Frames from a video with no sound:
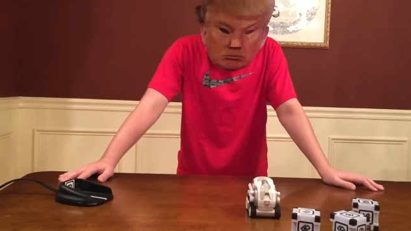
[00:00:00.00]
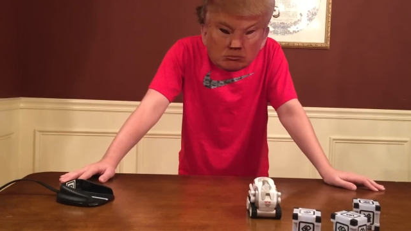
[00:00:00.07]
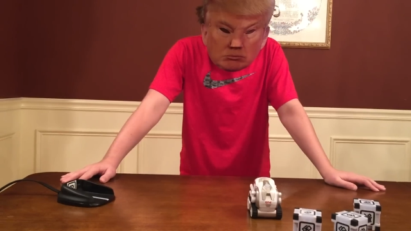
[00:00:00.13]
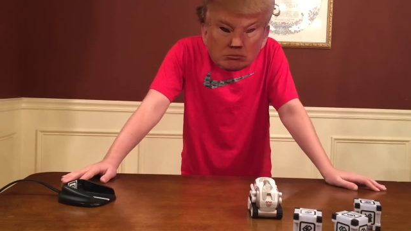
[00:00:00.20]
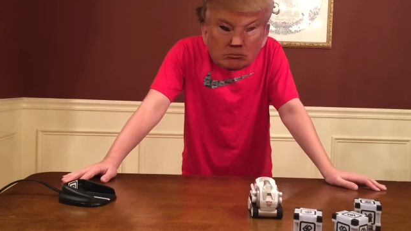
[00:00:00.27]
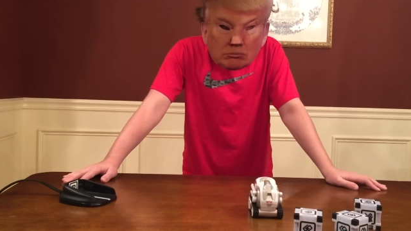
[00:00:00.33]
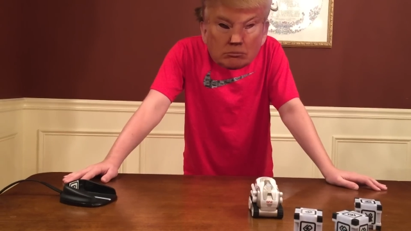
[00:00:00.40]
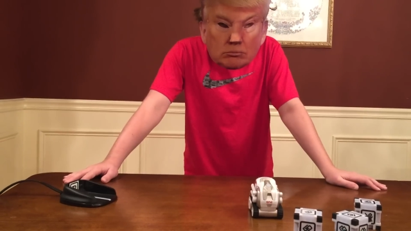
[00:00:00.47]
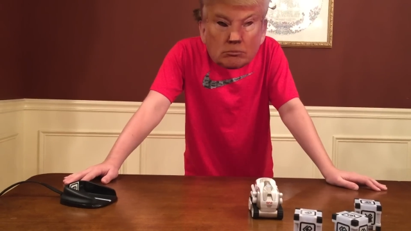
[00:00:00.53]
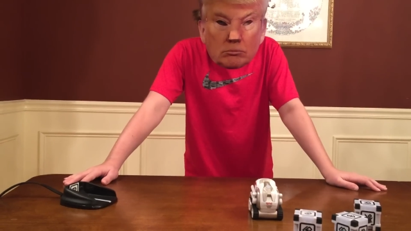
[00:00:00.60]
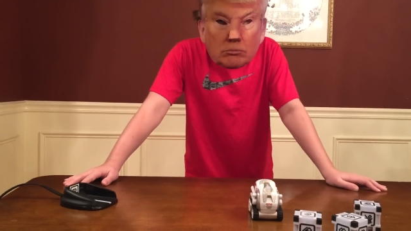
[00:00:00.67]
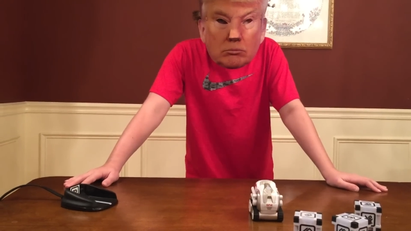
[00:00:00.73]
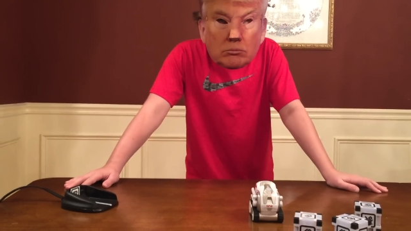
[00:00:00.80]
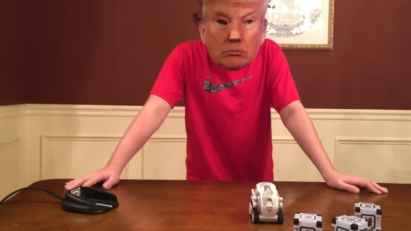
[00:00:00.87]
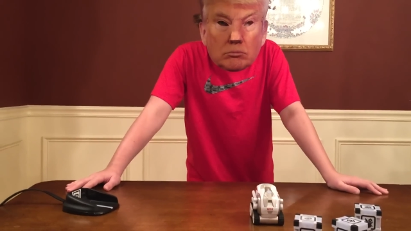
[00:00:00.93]

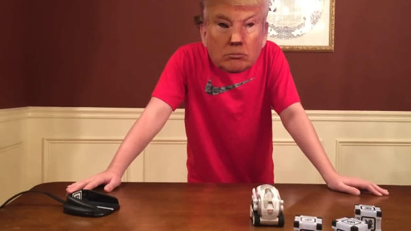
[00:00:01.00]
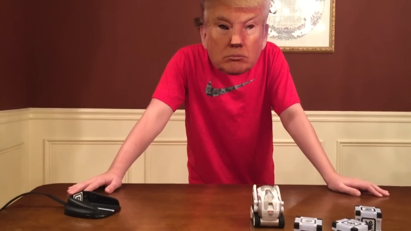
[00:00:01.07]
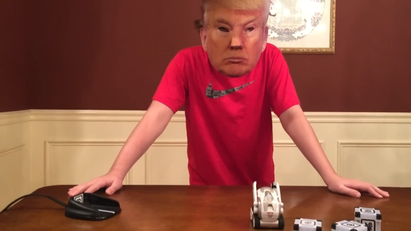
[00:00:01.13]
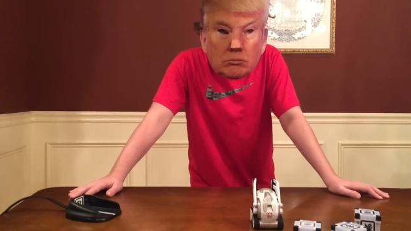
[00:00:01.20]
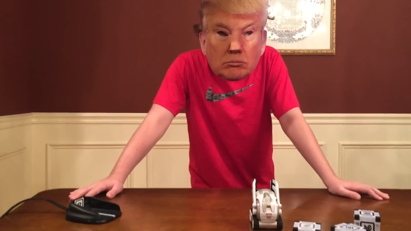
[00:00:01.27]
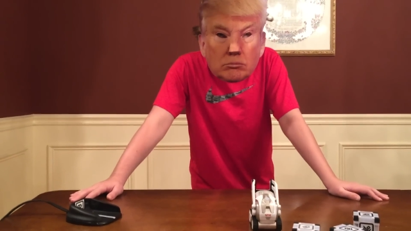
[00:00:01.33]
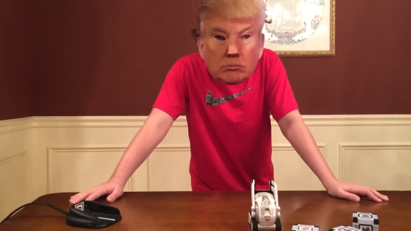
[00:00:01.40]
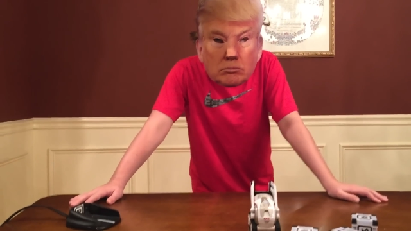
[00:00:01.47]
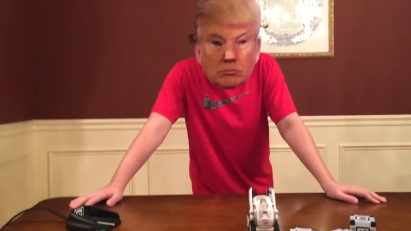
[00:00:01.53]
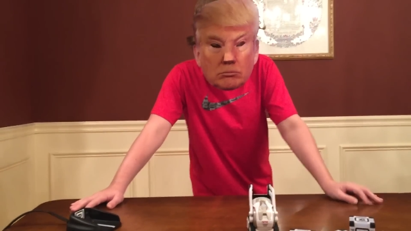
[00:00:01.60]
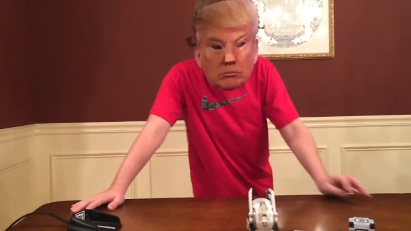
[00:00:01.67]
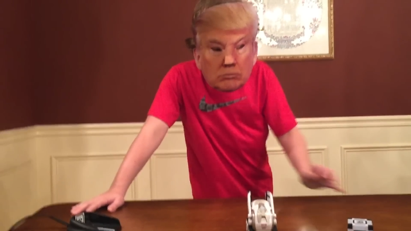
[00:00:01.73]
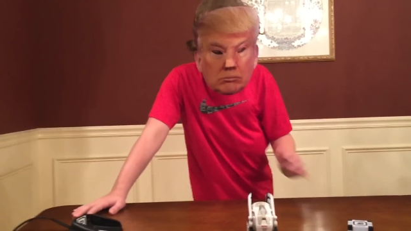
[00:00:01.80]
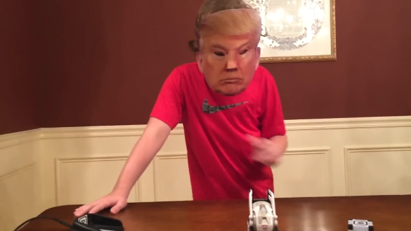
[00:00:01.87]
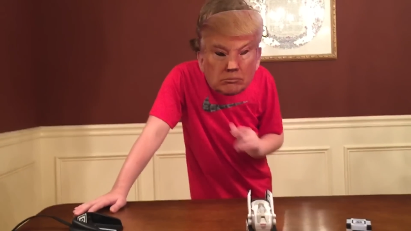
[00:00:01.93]

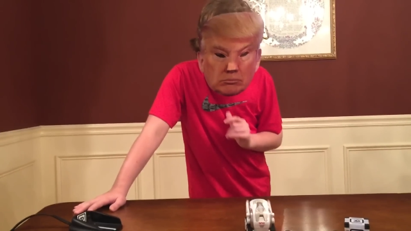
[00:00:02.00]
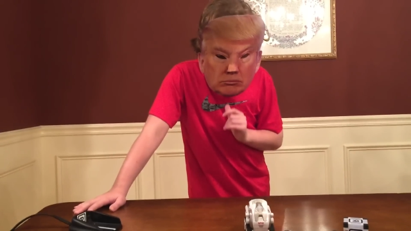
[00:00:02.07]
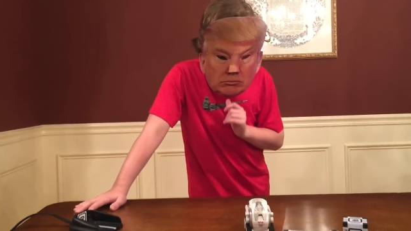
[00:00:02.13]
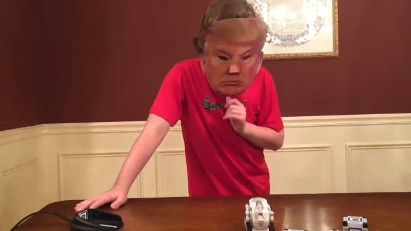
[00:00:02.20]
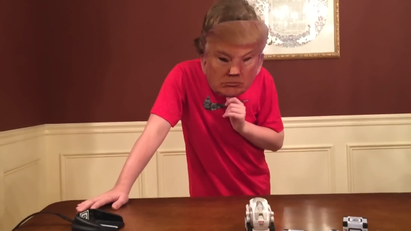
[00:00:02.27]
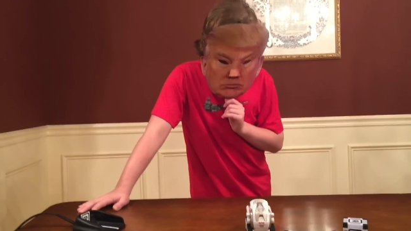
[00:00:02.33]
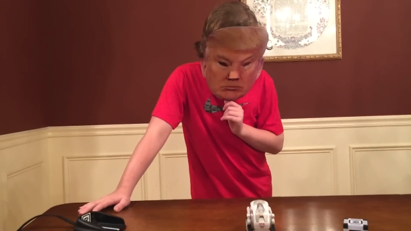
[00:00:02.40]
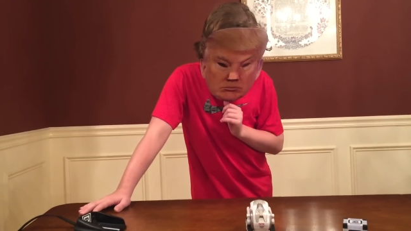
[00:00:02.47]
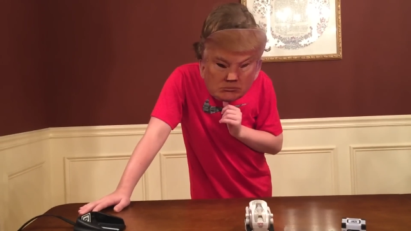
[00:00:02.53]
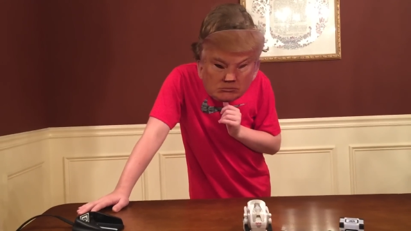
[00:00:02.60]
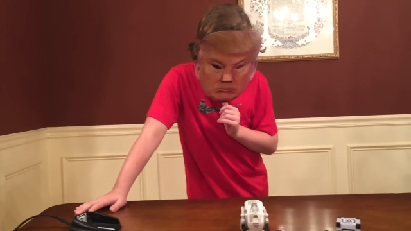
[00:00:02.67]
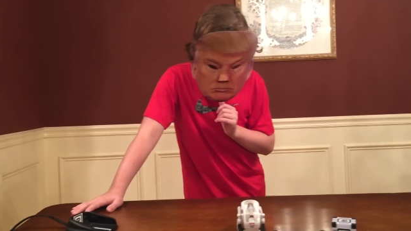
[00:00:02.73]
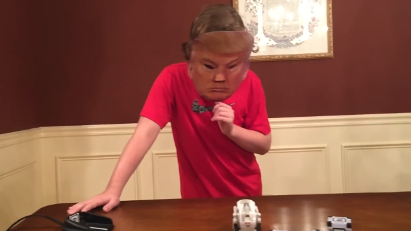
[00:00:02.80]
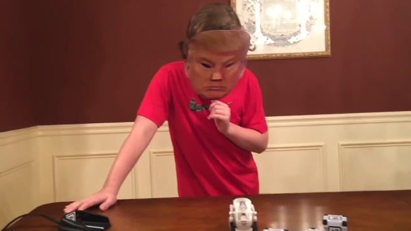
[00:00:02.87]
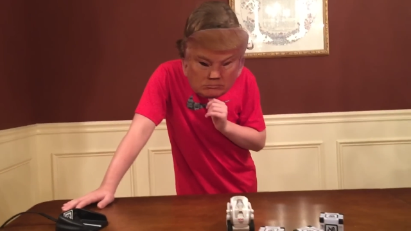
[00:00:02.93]

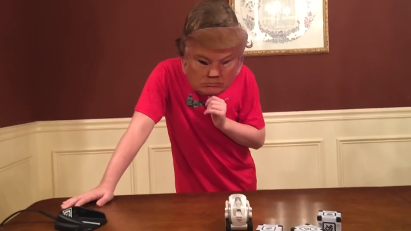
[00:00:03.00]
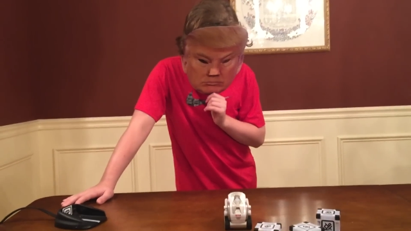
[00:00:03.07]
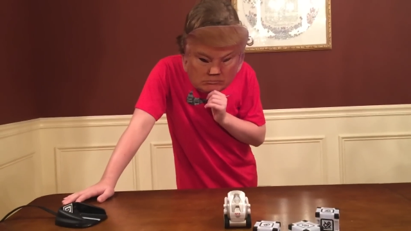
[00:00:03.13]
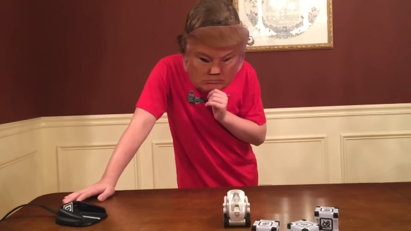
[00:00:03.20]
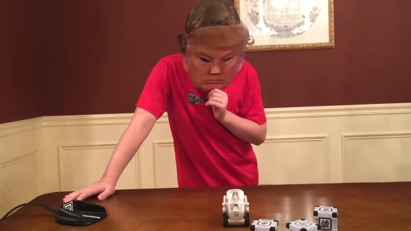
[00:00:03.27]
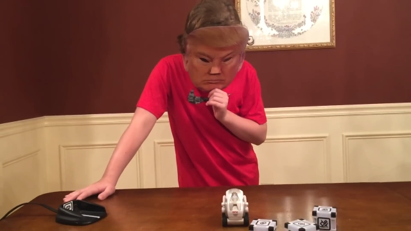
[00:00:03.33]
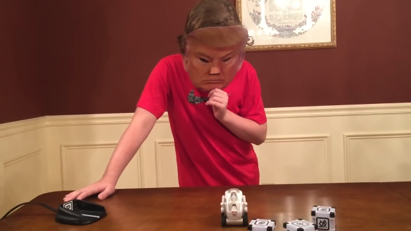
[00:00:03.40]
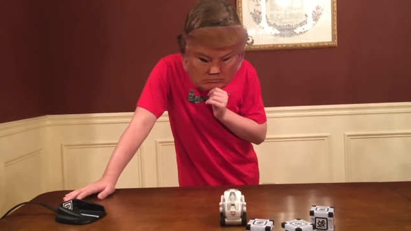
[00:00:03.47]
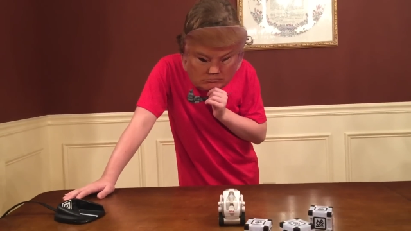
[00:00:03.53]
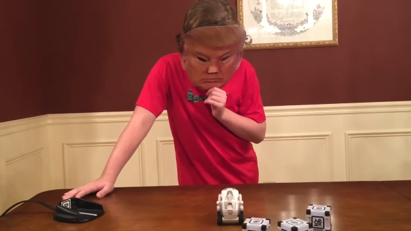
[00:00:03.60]
(silence)